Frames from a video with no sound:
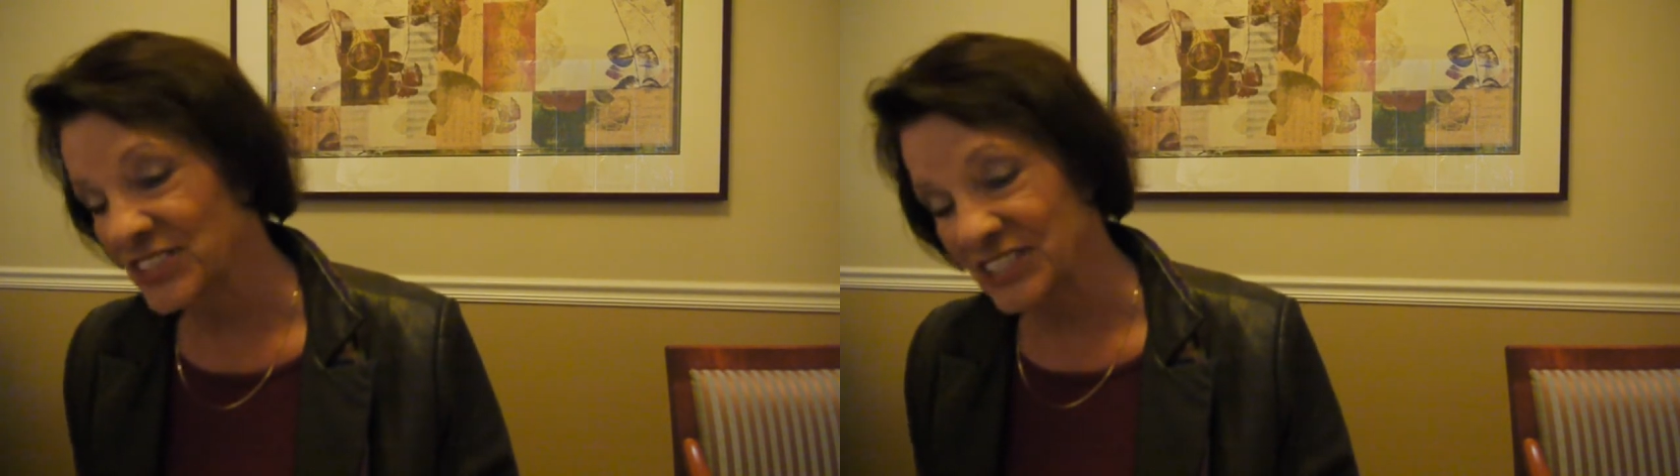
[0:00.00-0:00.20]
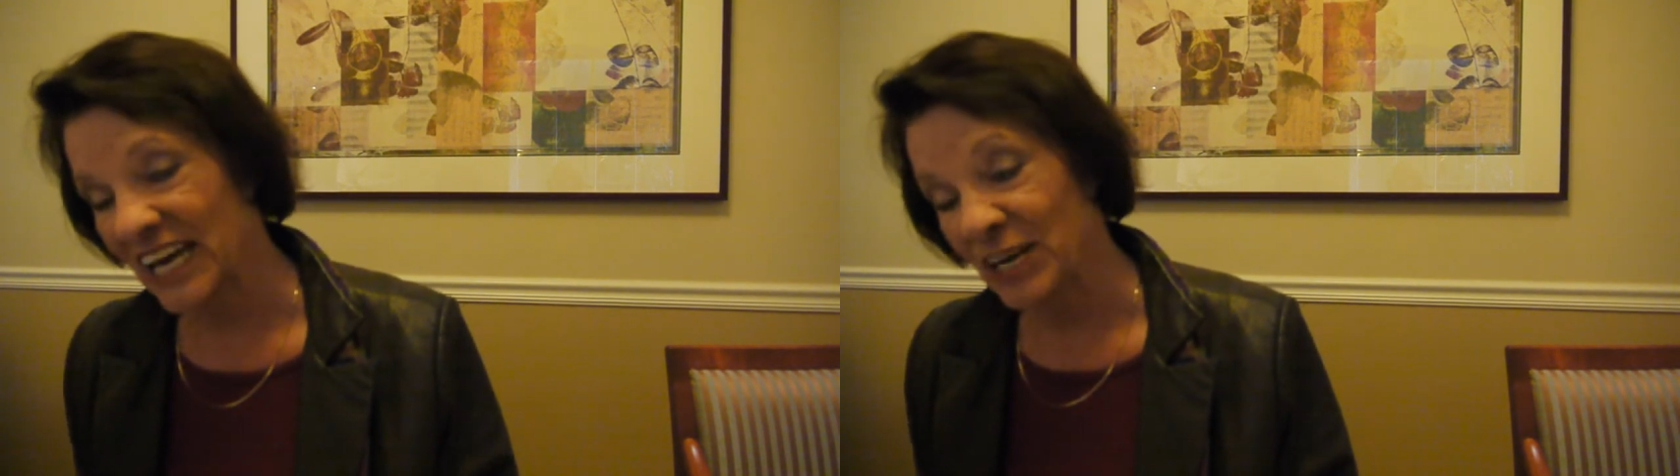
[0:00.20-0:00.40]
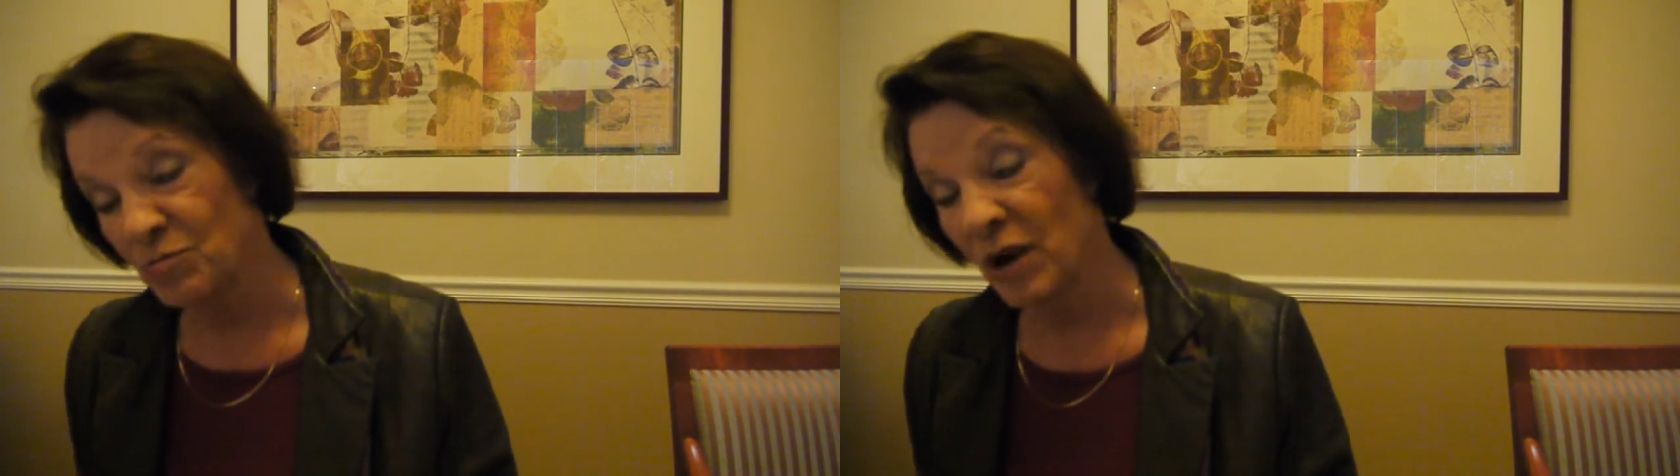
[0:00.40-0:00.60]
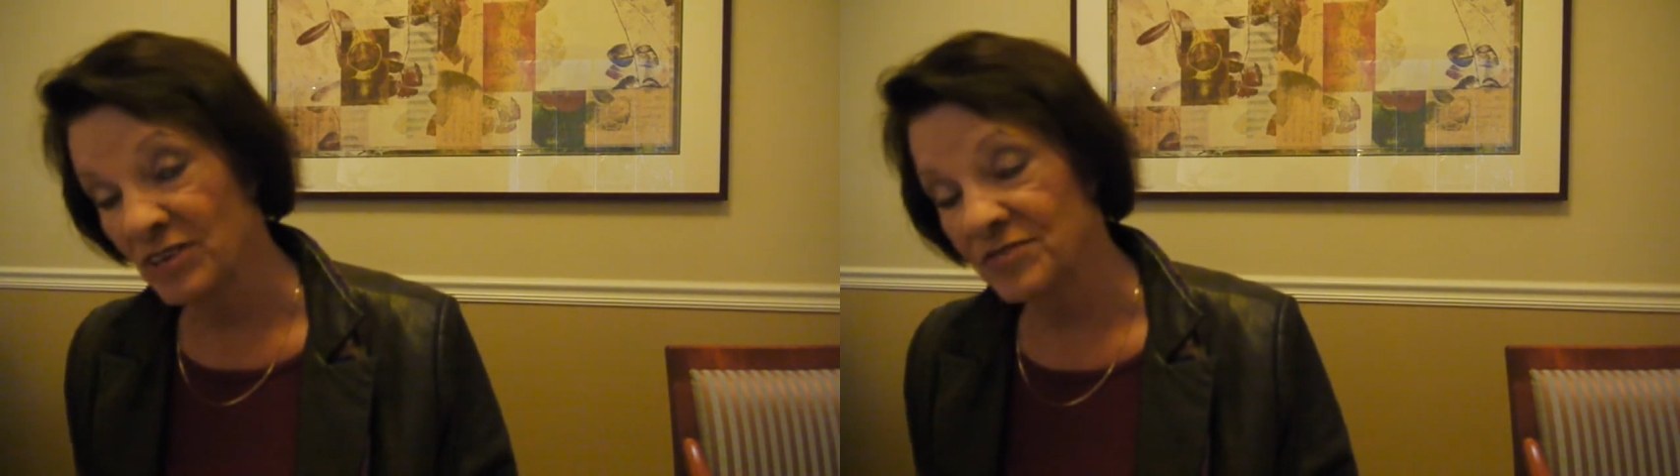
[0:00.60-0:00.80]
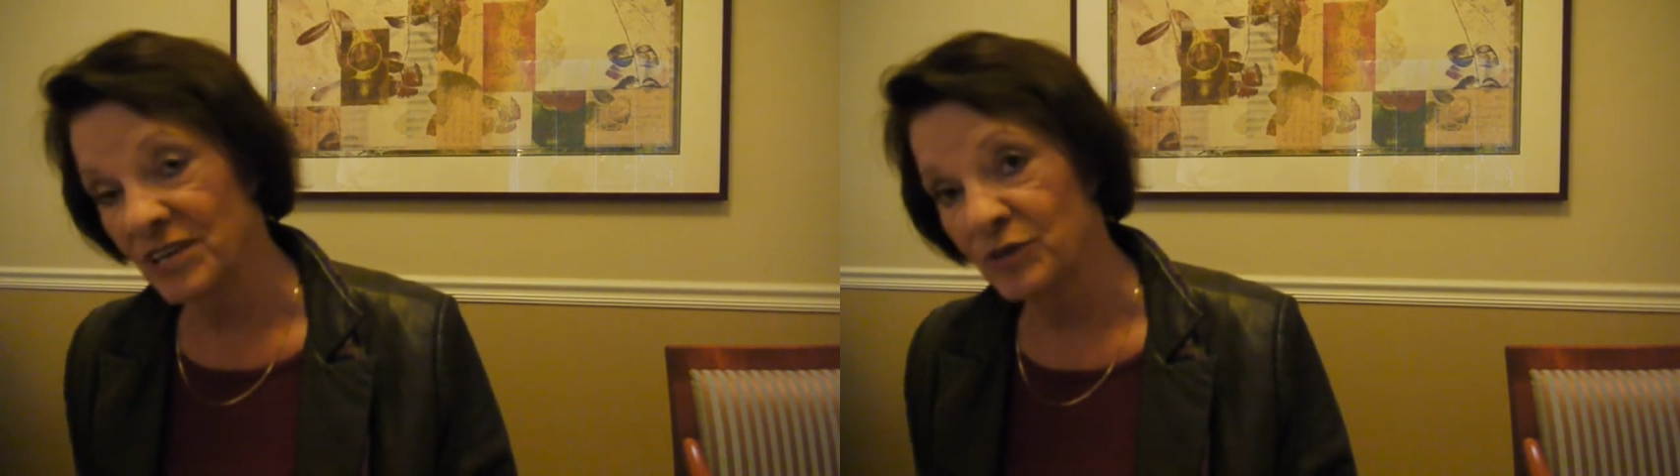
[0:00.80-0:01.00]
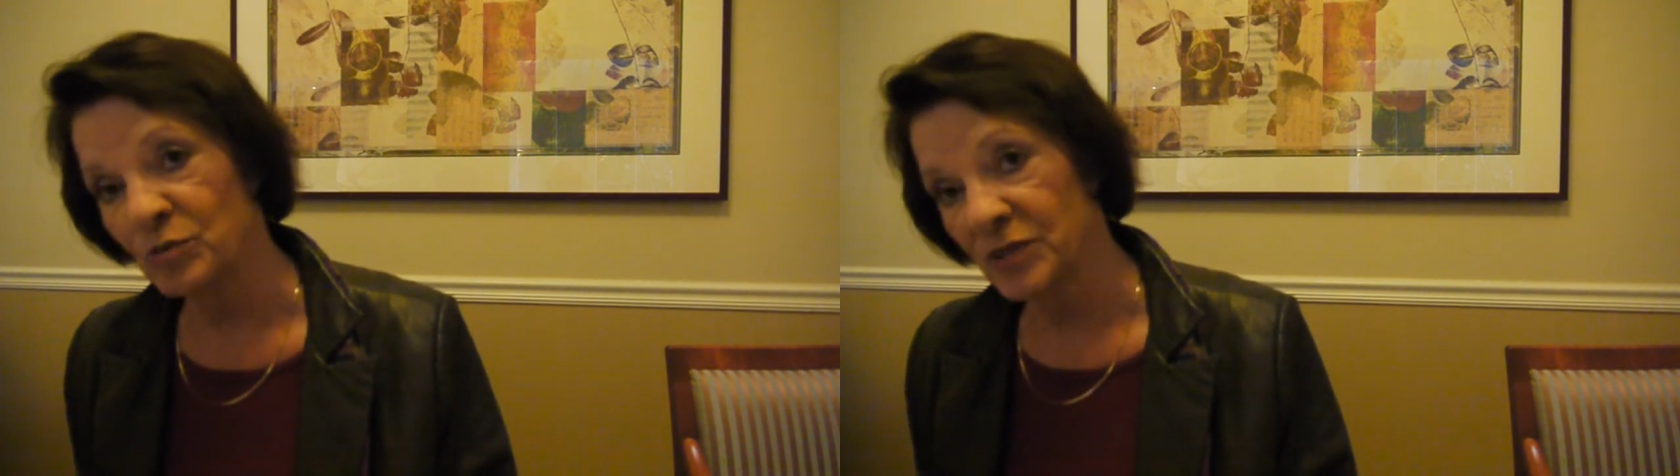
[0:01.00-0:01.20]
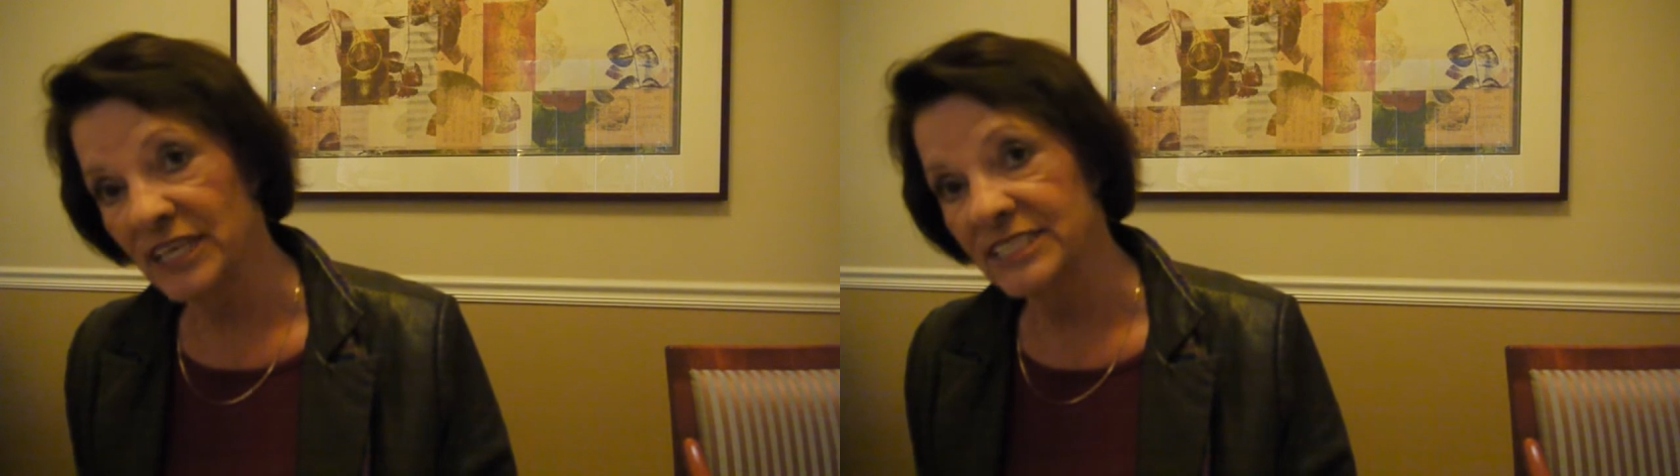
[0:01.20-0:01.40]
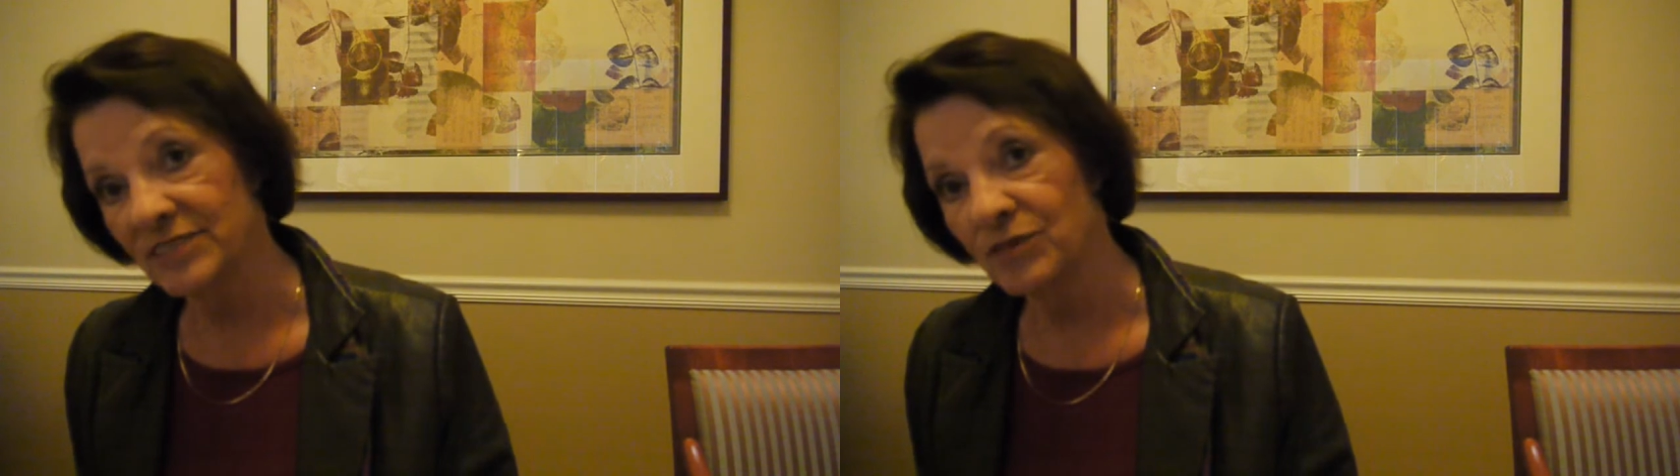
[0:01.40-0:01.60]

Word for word: just kind of my favorite place,